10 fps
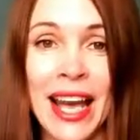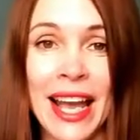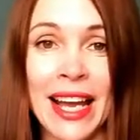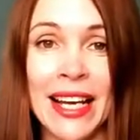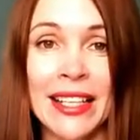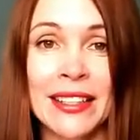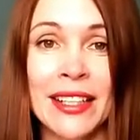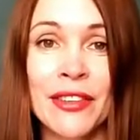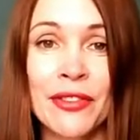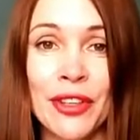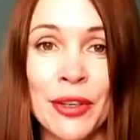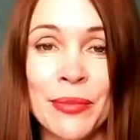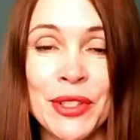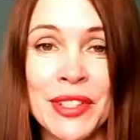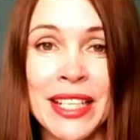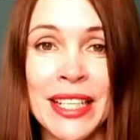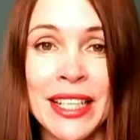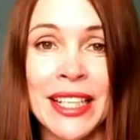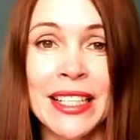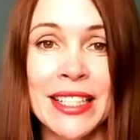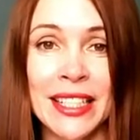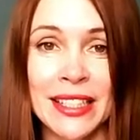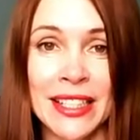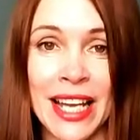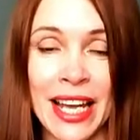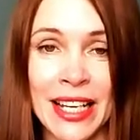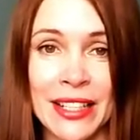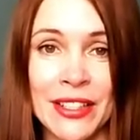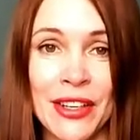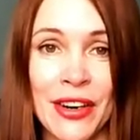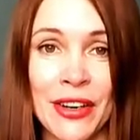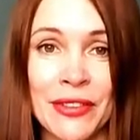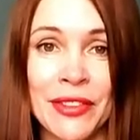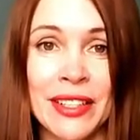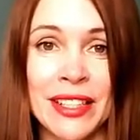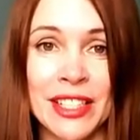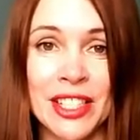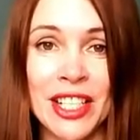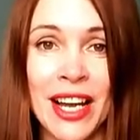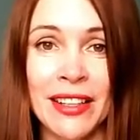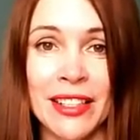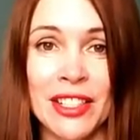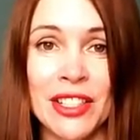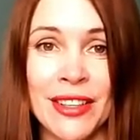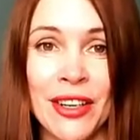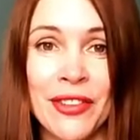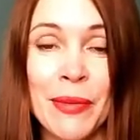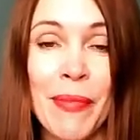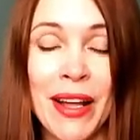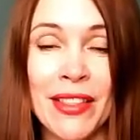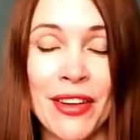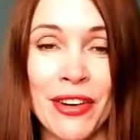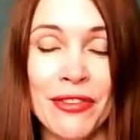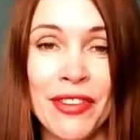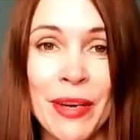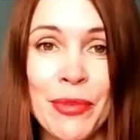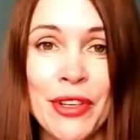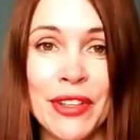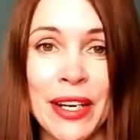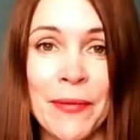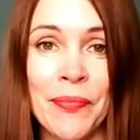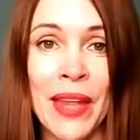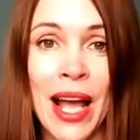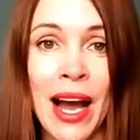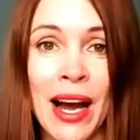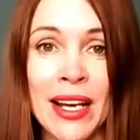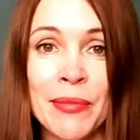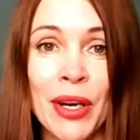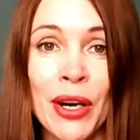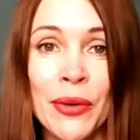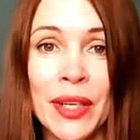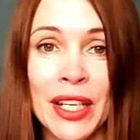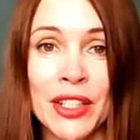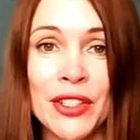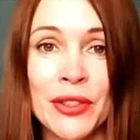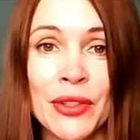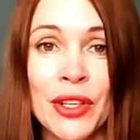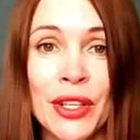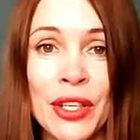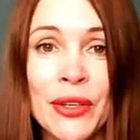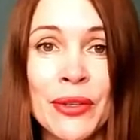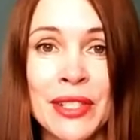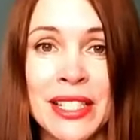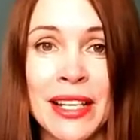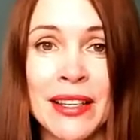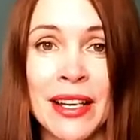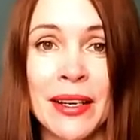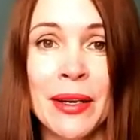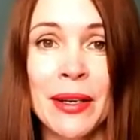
And from today till the end of this challenge of the month of February, I am going to use the